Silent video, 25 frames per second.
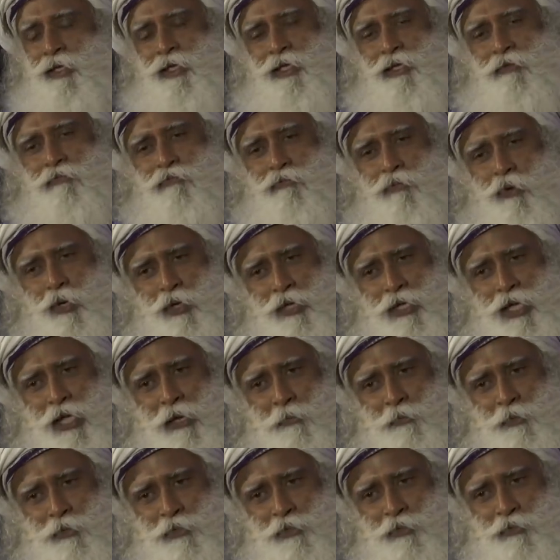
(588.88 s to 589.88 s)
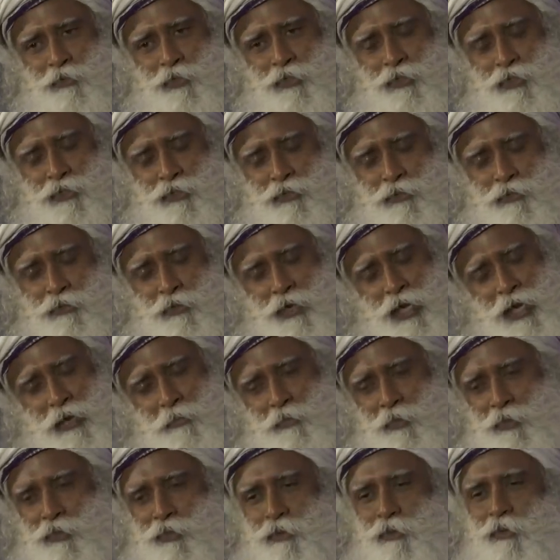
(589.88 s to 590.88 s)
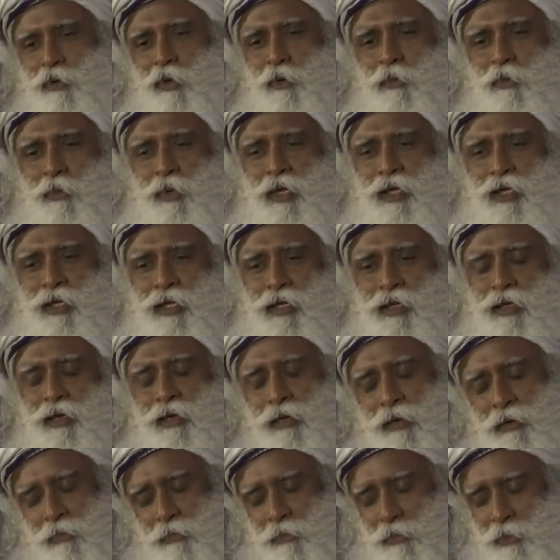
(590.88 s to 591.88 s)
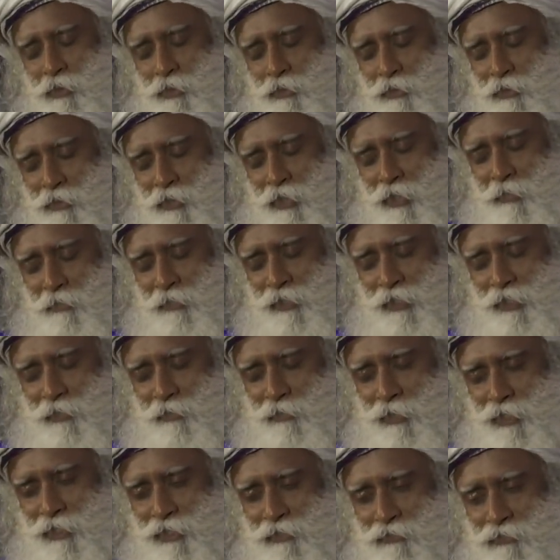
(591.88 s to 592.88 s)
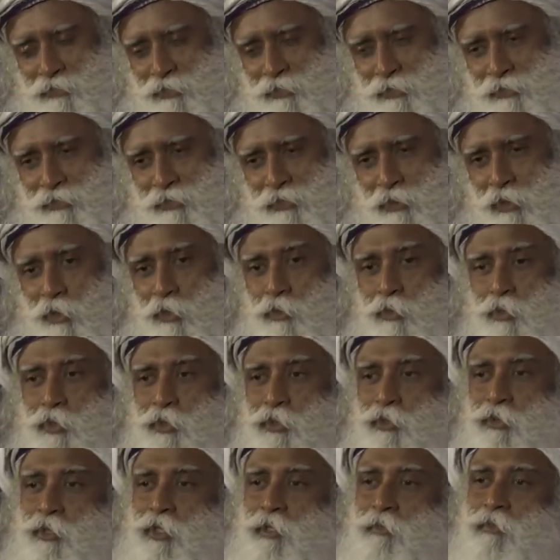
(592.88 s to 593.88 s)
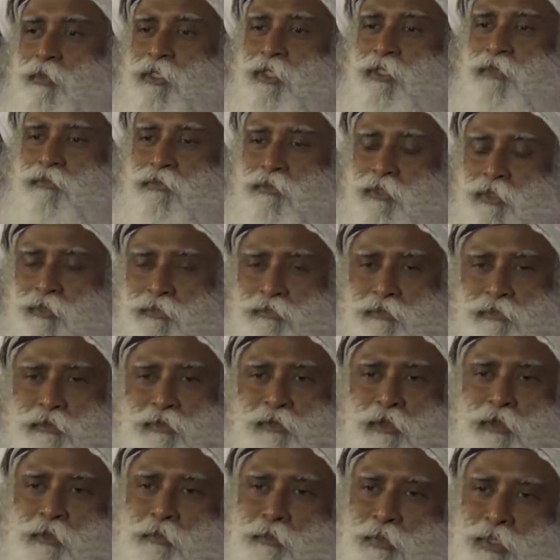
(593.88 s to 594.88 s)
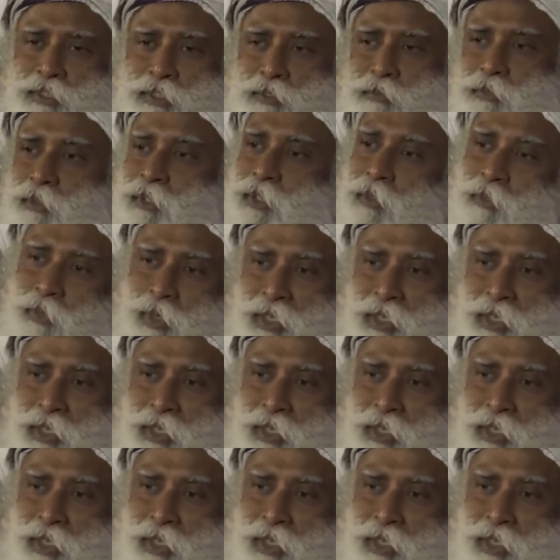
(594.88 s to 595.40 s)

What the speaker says: If what happens within you happened your way, would you keep this blissful or would you keep this fearful or miserable or